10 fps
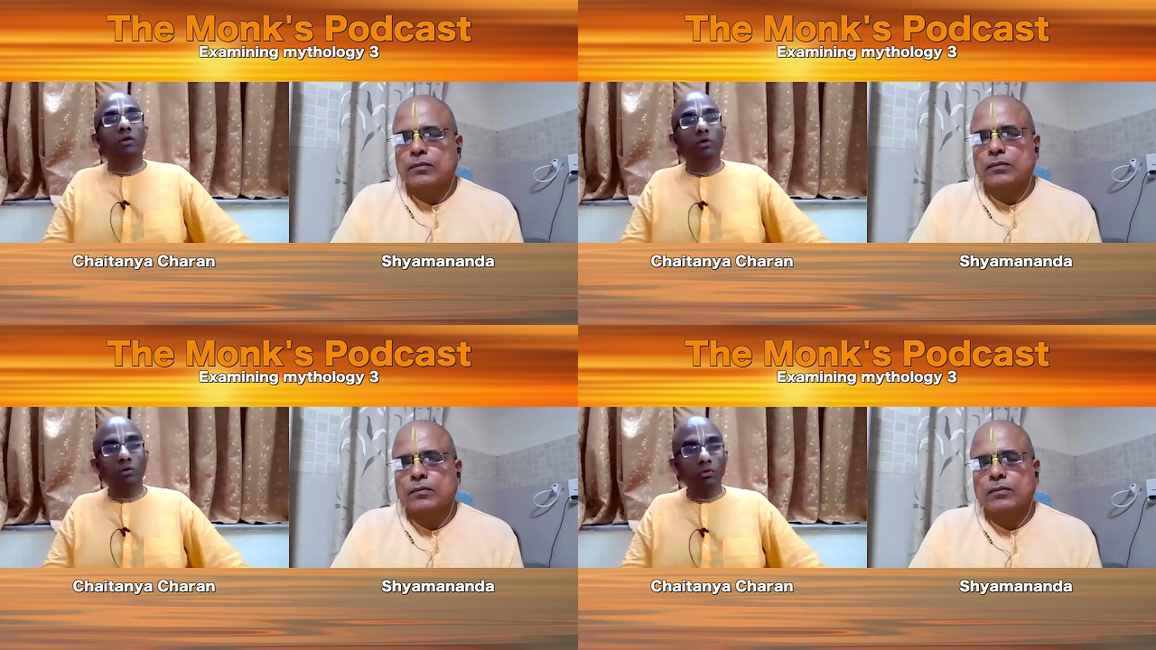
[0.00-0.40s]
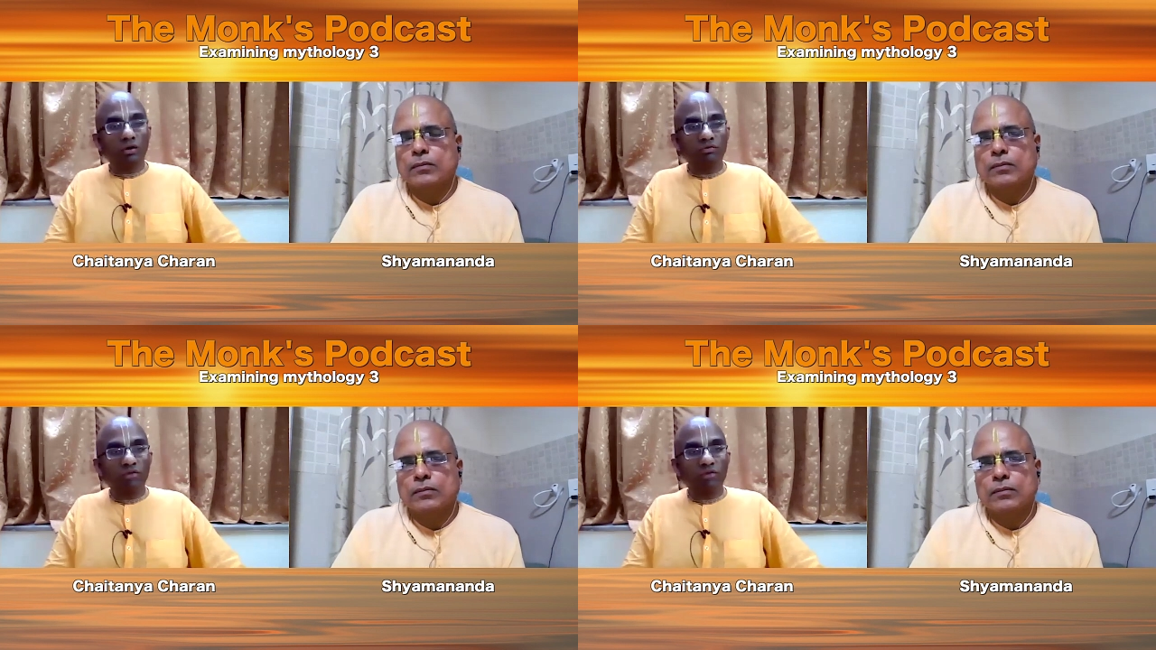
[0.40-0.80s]
Speaker 1: to
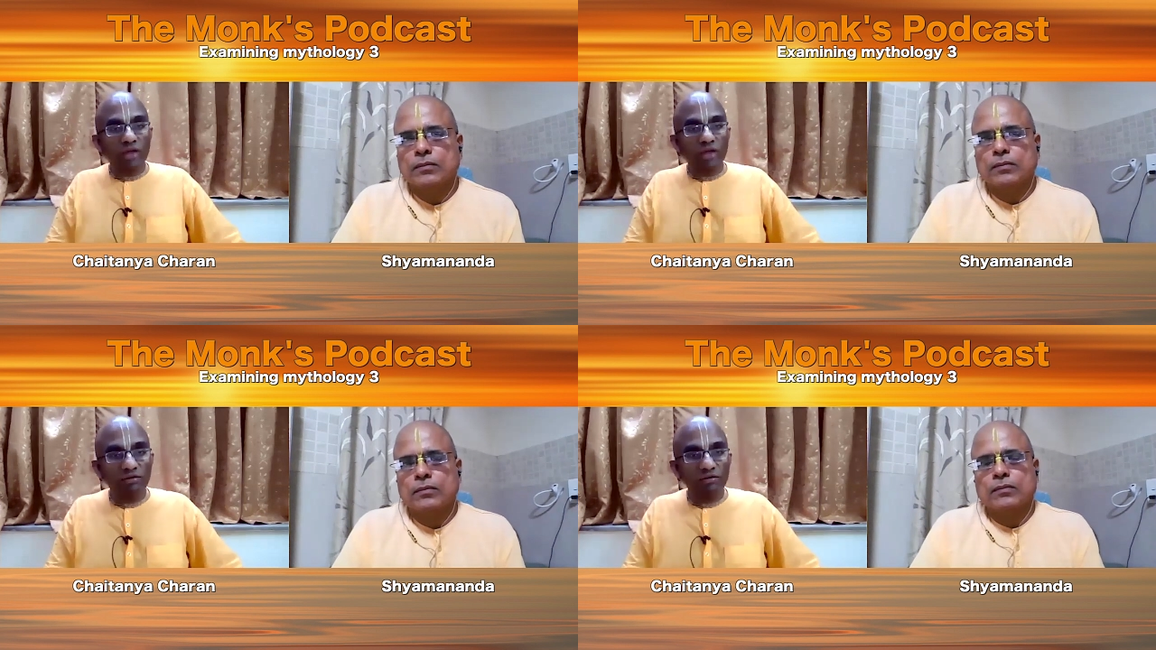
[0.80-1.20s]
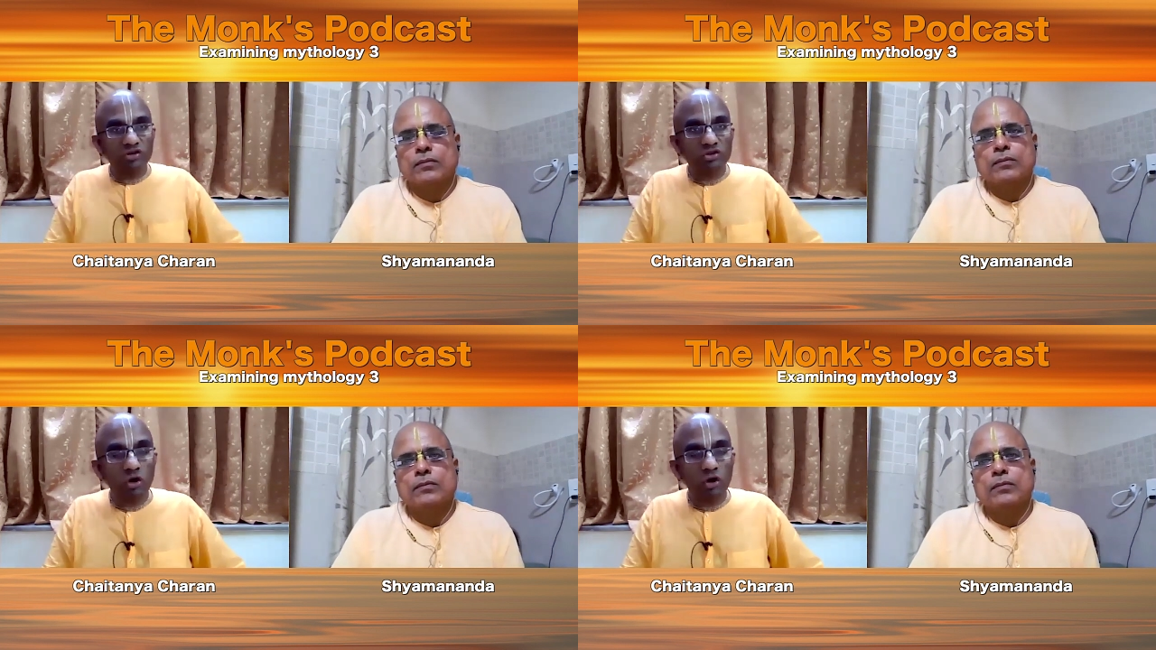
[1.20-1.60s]
refer to that which
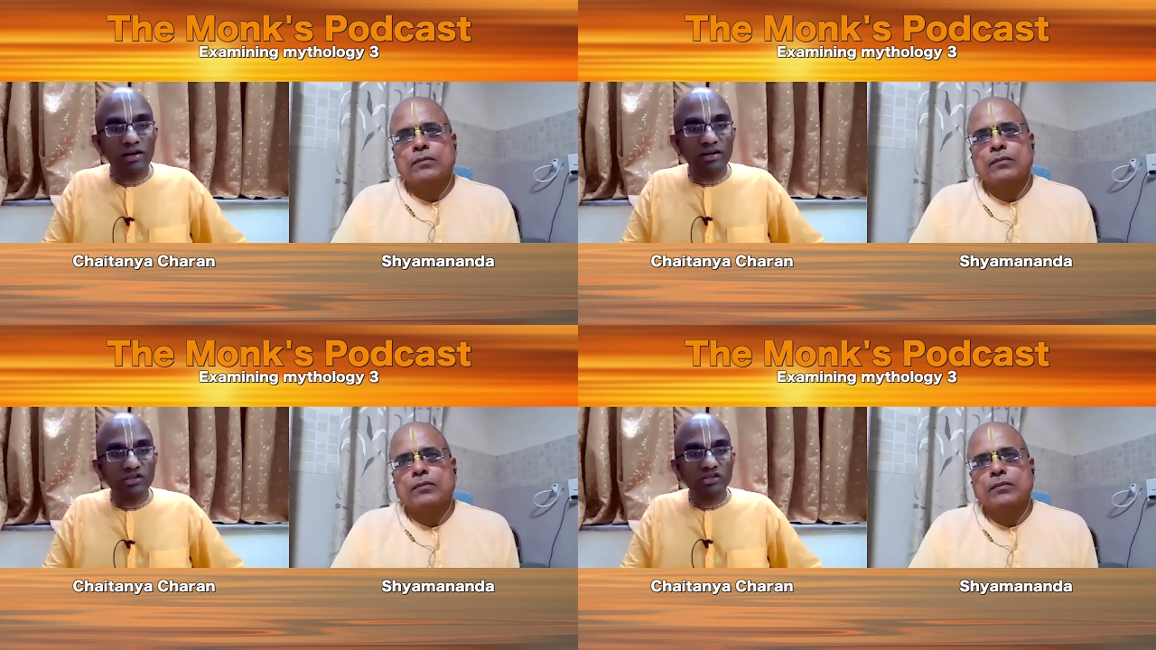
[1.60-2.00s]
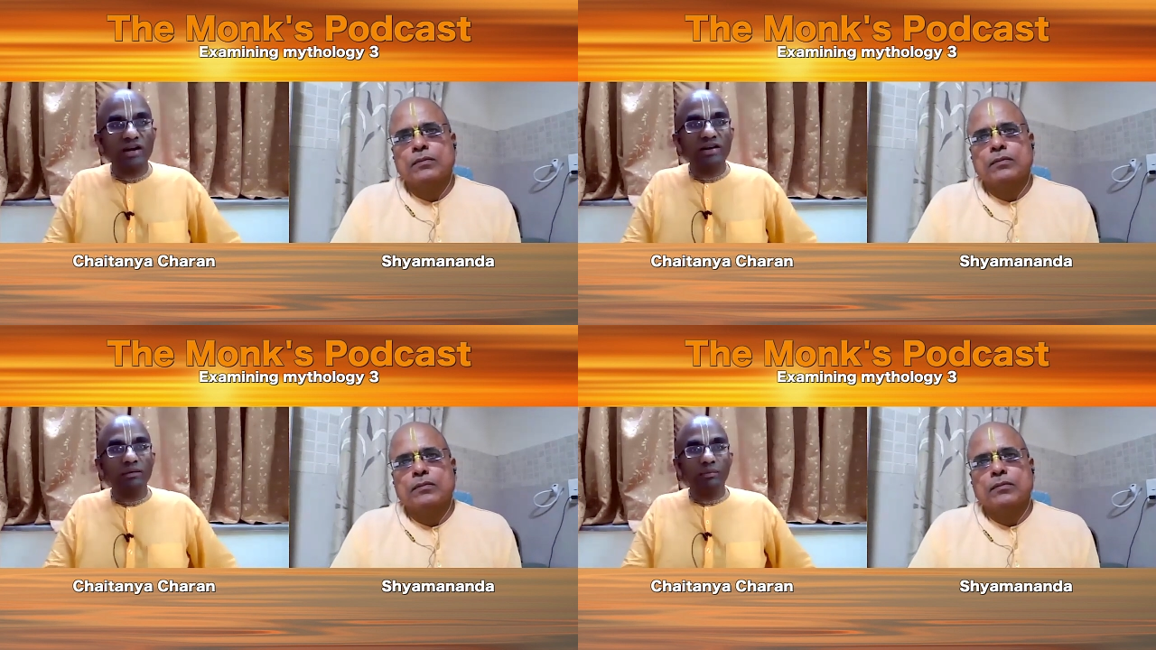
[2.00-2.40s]
is not
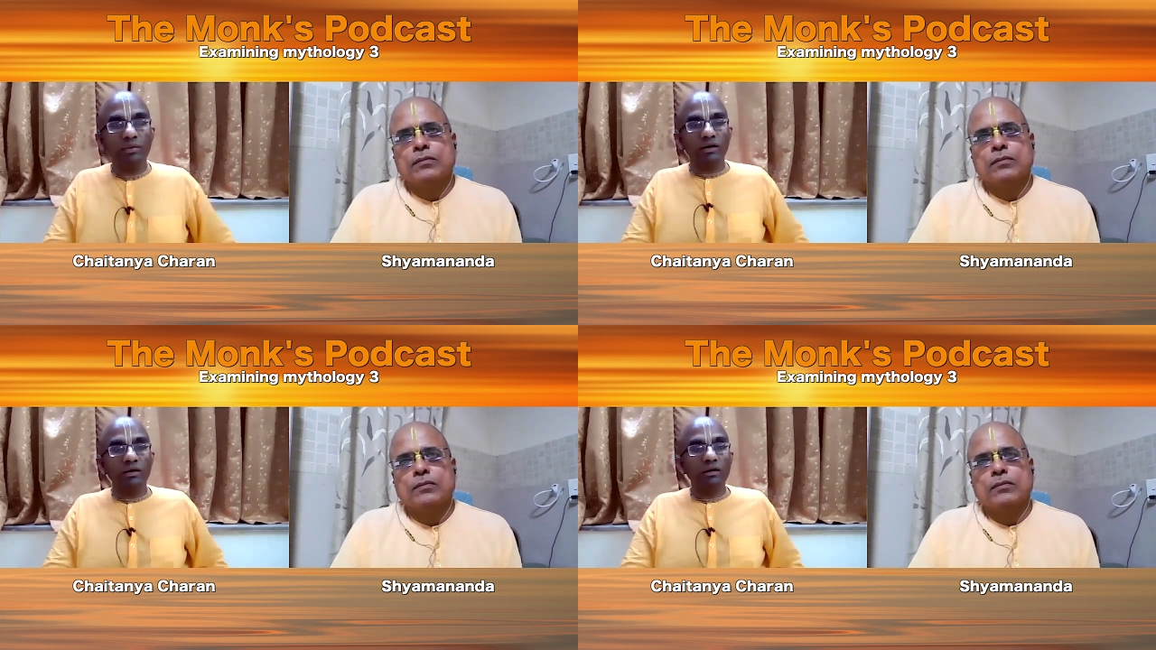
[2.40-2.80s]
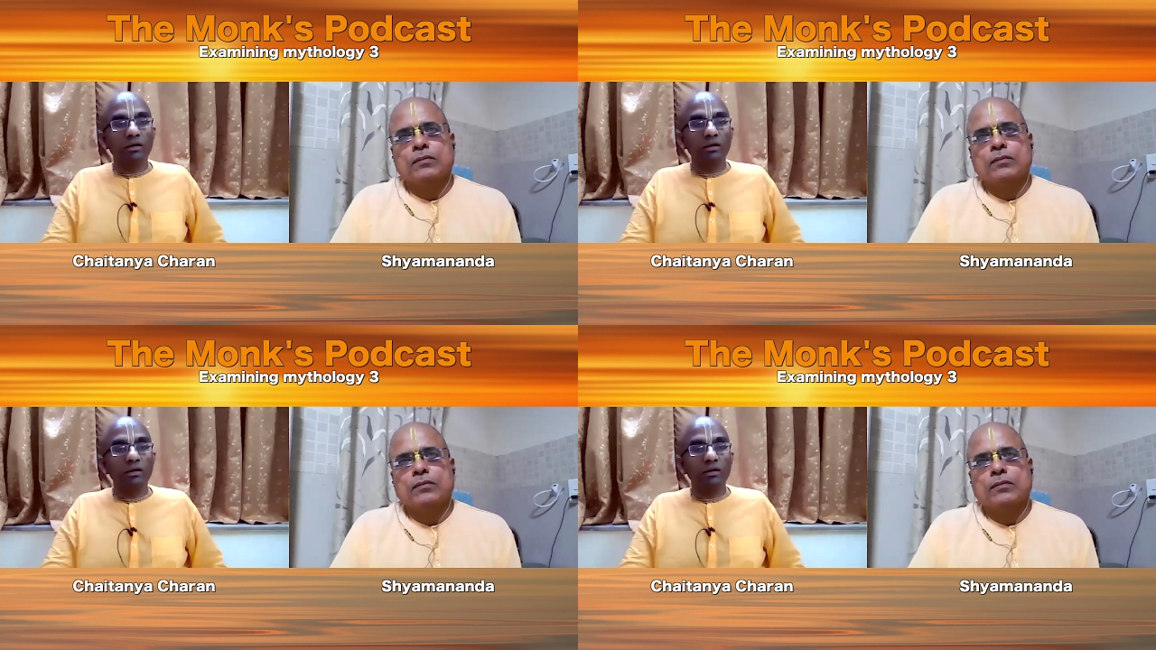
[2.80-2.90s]
understandable